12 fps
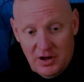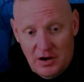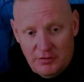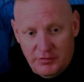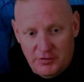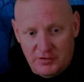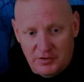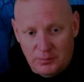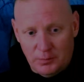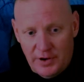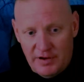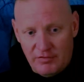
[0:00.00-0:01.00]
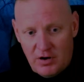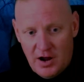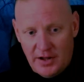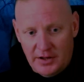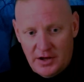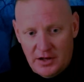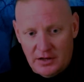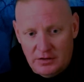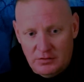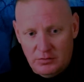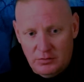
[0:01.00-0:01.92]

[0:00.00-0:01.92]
officer, whenever I got